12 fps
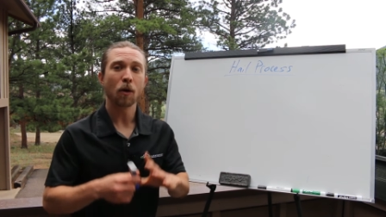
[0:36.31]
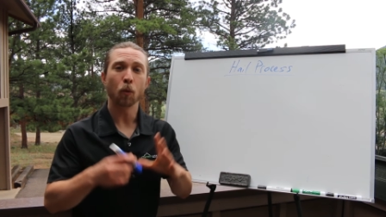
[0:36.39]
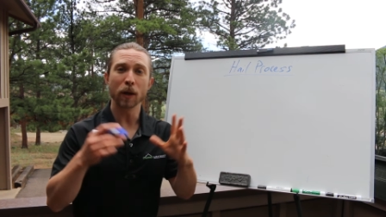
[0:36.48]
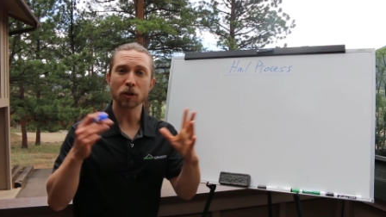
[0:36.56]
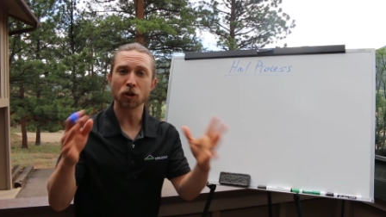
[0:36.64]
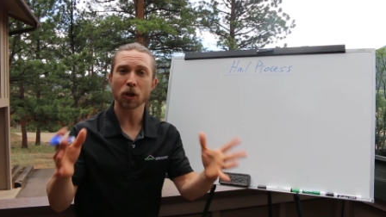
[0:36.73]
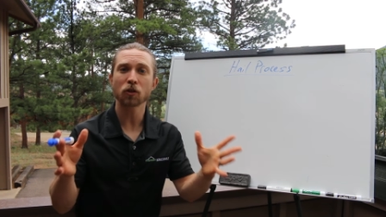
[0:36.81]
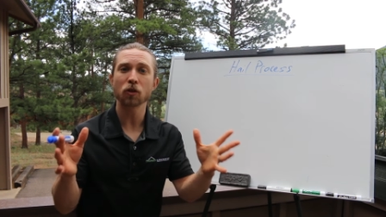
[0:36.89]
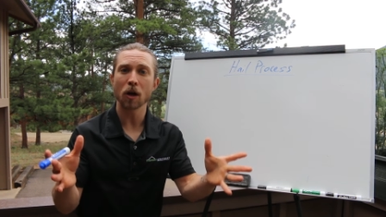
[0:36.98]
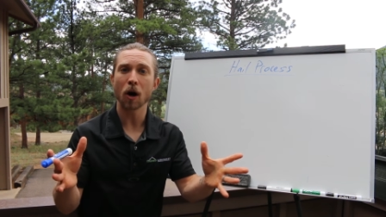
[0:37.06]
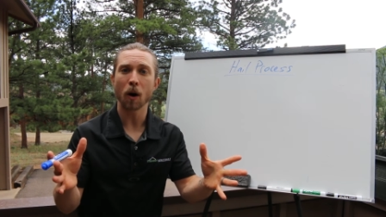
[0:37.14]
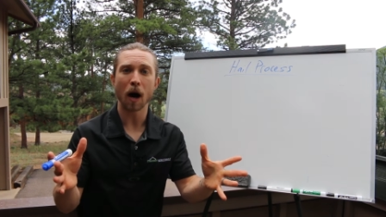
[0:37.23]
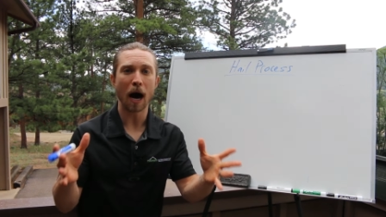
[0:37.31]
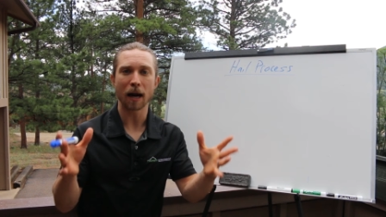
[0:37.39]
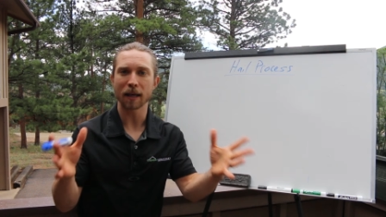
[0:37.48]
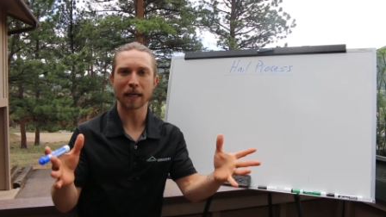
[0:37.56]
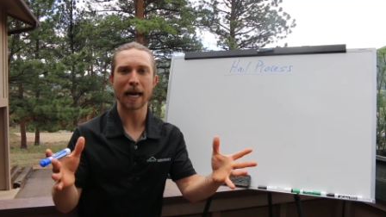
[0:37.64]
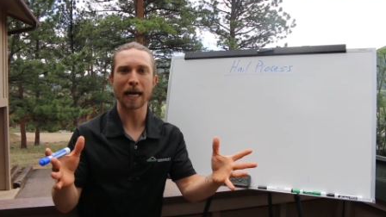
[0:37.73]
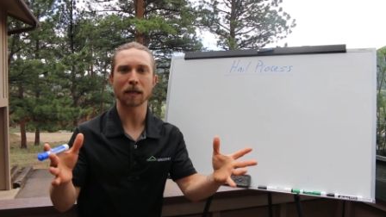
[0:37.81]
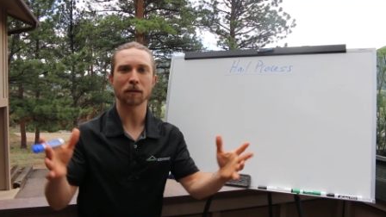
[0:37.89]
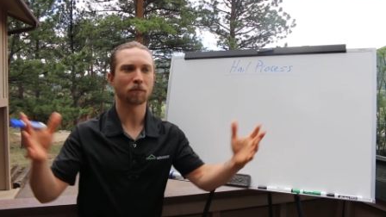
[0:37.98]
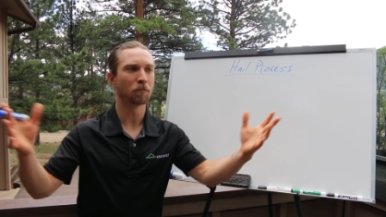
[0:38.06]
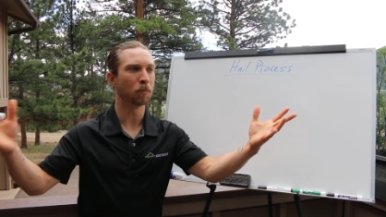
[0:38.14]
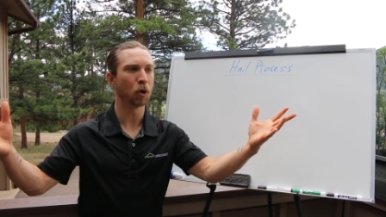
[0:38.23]
We just know out of the gate,
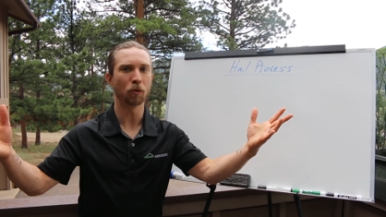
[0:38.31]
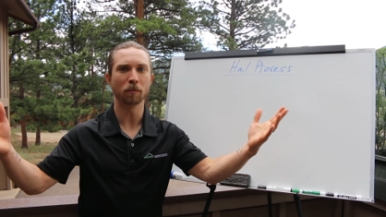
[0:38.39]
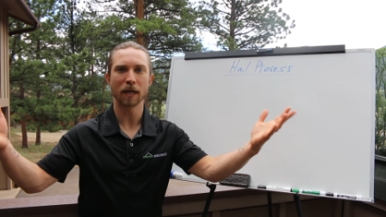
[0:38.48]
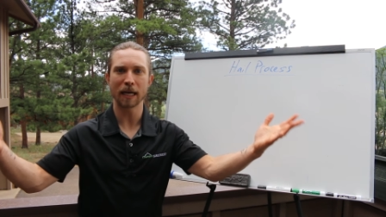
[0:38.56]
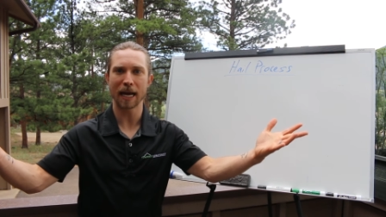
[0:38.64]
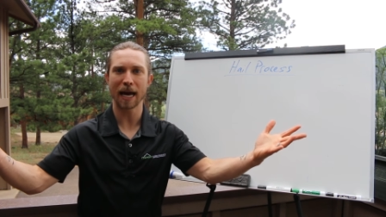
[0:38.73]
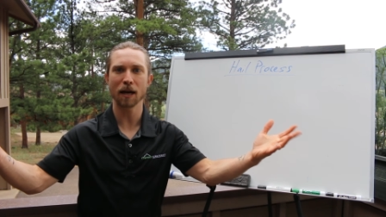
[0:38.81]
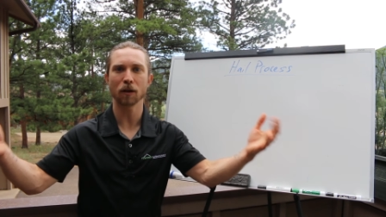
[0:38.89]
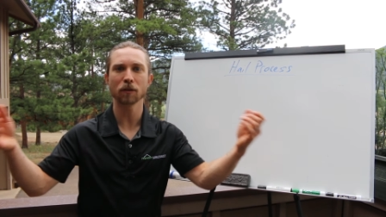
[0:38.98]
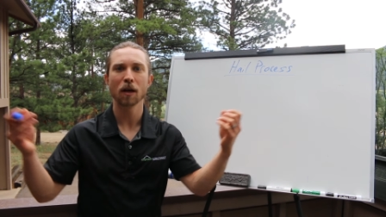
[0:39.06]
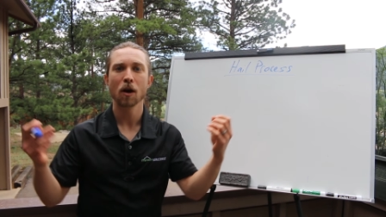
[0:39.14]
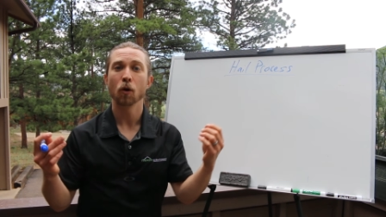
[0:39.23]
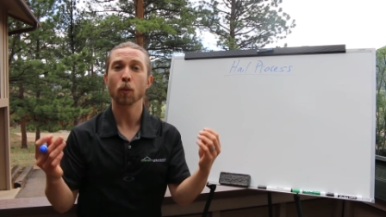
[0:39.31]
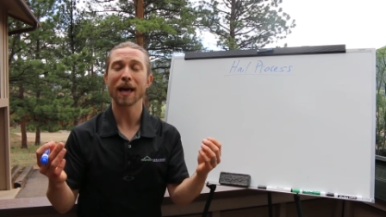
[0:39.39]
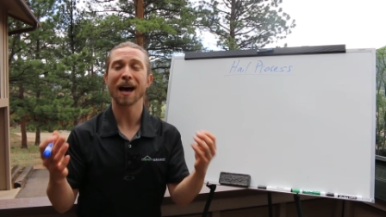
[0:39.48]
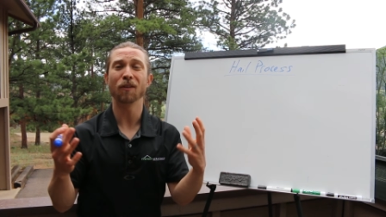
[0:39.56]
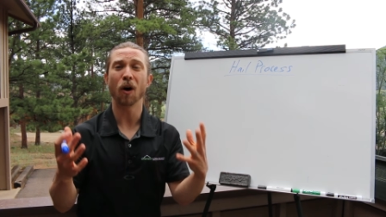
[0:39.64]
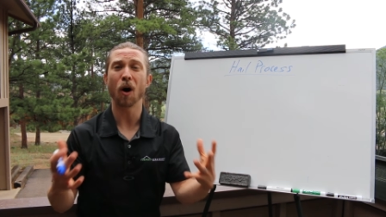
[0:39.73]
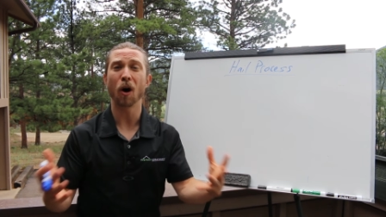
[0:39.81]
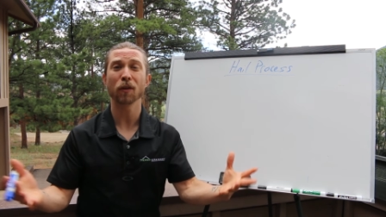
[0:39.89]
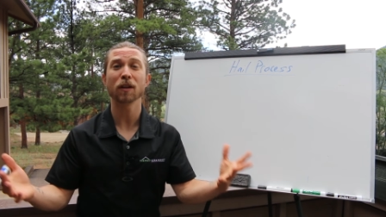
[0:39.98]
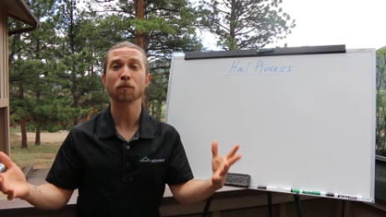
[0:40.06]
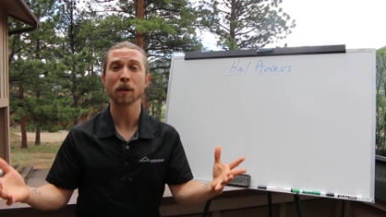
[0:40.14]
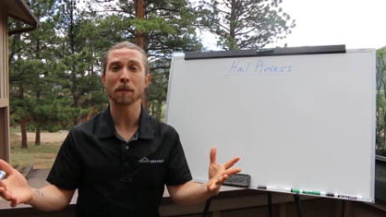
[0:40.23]
boom, it hailed. We have all
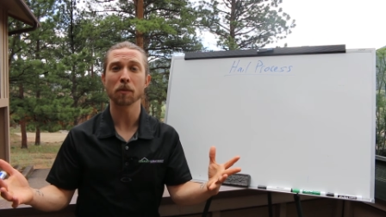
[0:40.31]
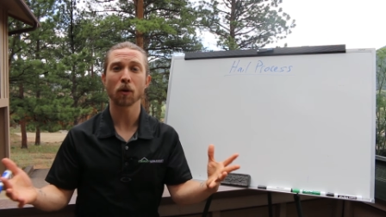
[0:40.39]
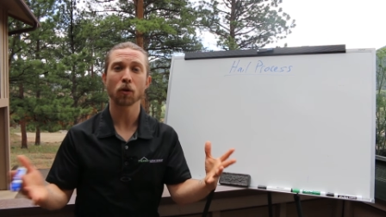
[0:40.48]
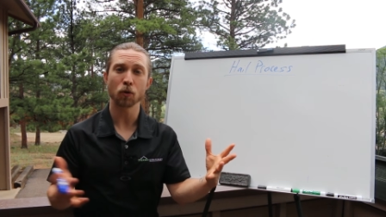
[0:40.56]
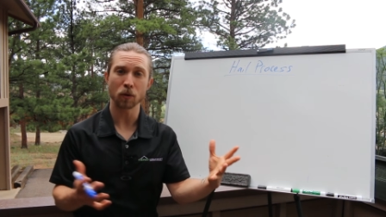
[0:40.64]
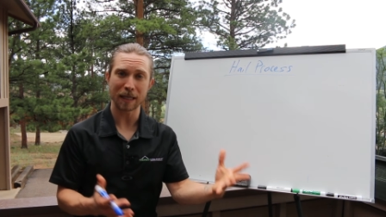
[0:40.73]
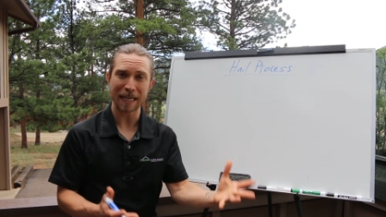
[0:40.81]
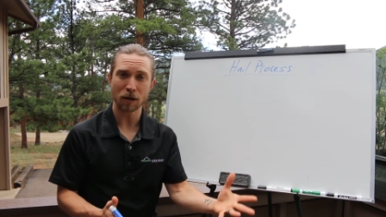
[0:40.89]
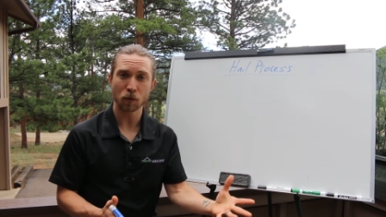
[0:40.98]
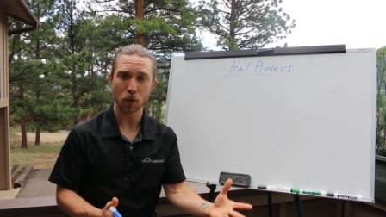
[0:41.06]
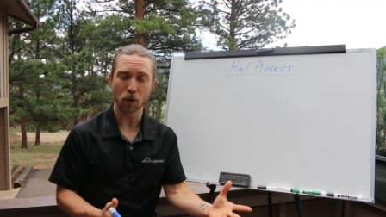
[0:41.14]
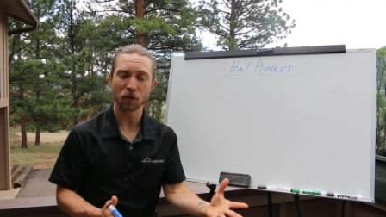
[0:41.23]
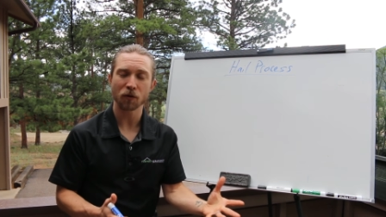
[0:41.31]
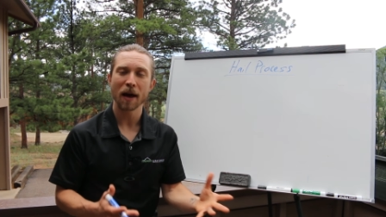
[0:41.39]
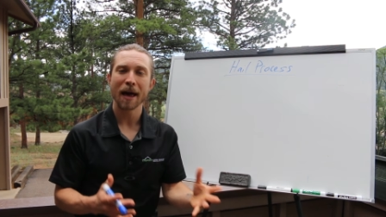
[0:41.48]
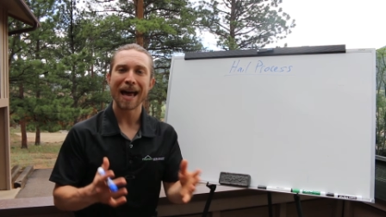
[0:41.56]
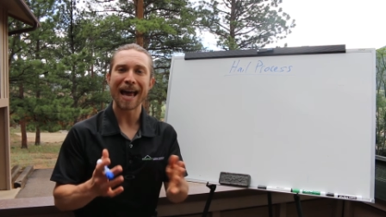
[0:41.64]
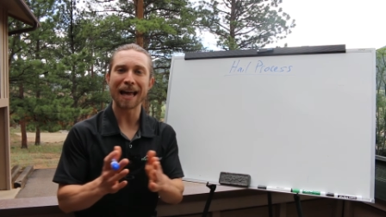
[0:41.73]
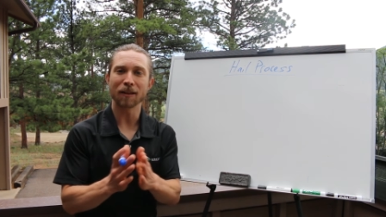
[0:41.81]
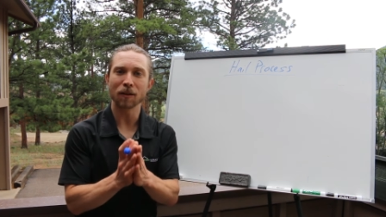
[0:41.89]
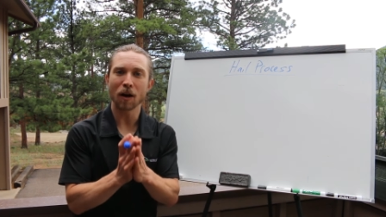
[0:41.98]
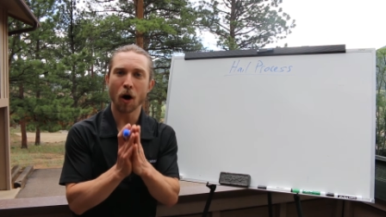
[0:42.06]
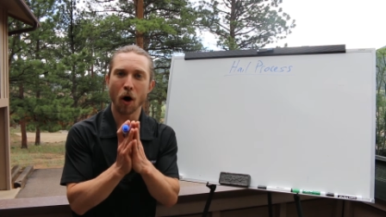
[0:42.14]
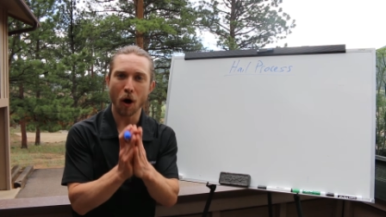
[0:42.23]
these people who need a roof
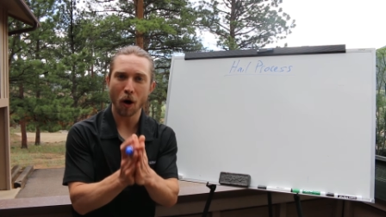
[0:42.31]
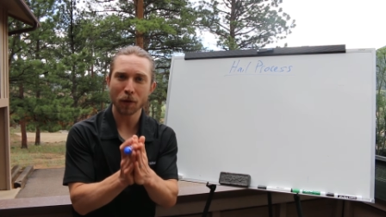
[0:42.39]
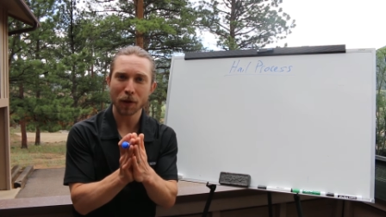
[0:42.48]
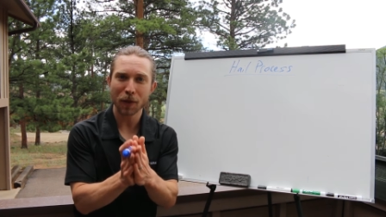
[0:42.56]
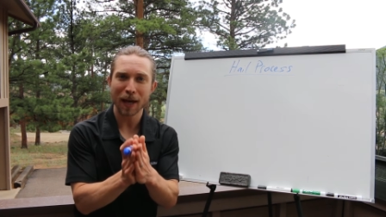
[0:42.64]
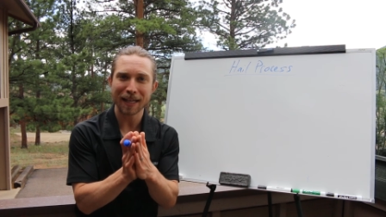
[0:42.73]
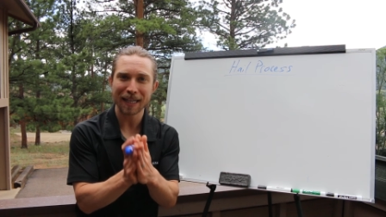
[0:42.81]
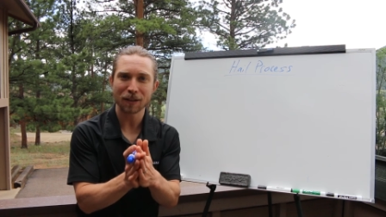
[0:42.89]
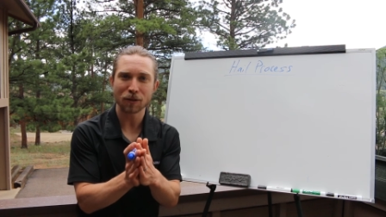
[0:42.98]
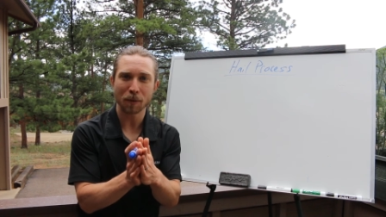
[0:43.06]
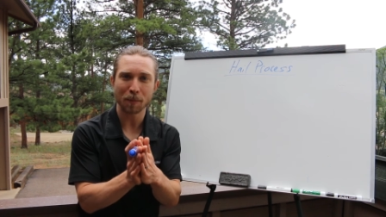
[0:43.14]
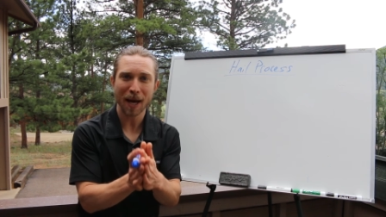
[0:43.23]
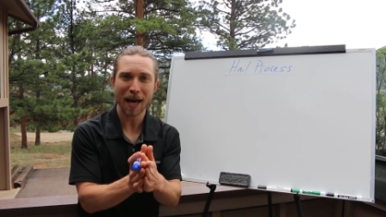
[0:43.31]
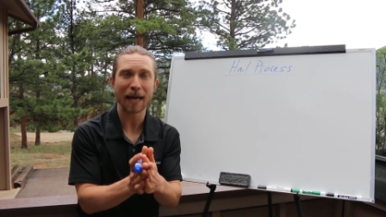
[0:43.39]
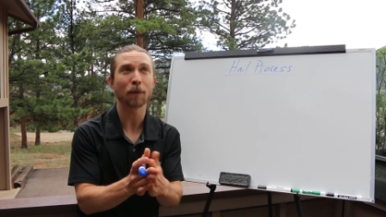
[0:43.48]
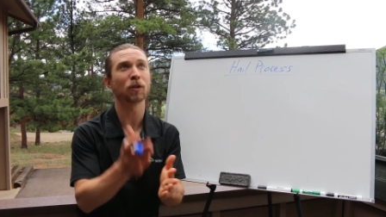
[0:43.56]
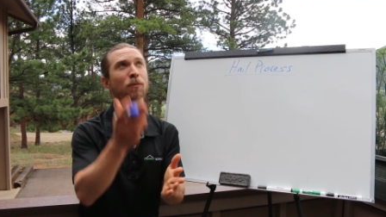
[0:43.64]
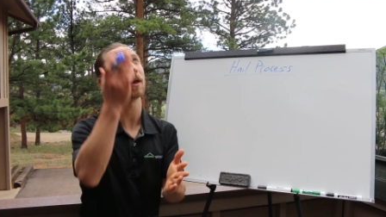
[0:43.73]
and all that they need to pay, which